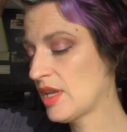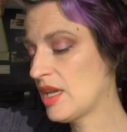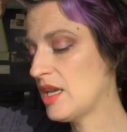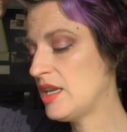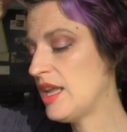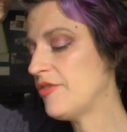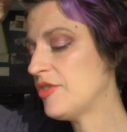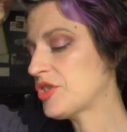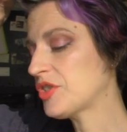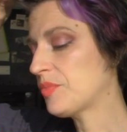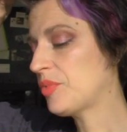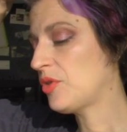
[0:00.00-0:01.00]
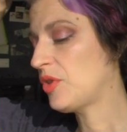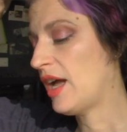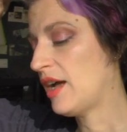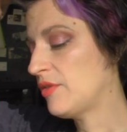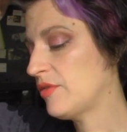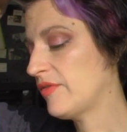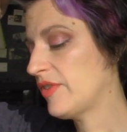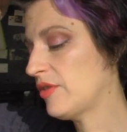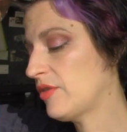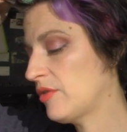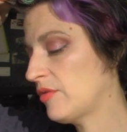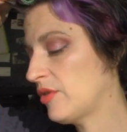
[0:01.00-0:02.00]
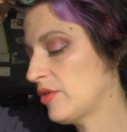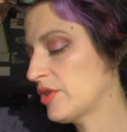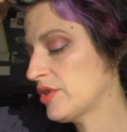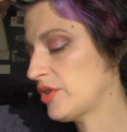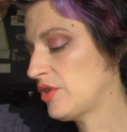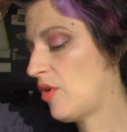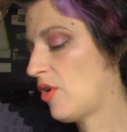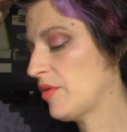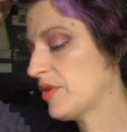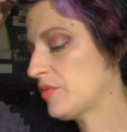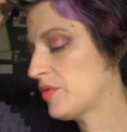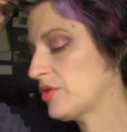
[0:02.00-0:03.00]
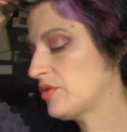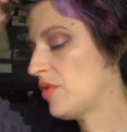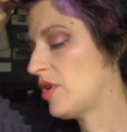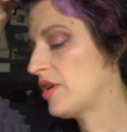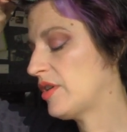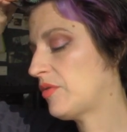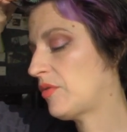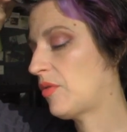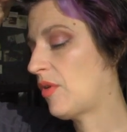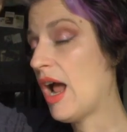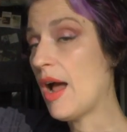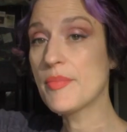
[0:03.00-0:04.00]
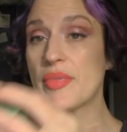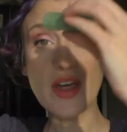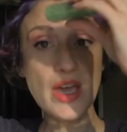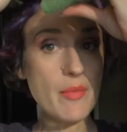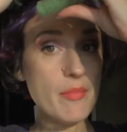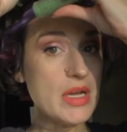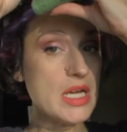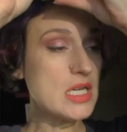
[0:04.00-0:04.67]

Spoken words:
Never just pull out Velcro rollers. You always want to unwrap them.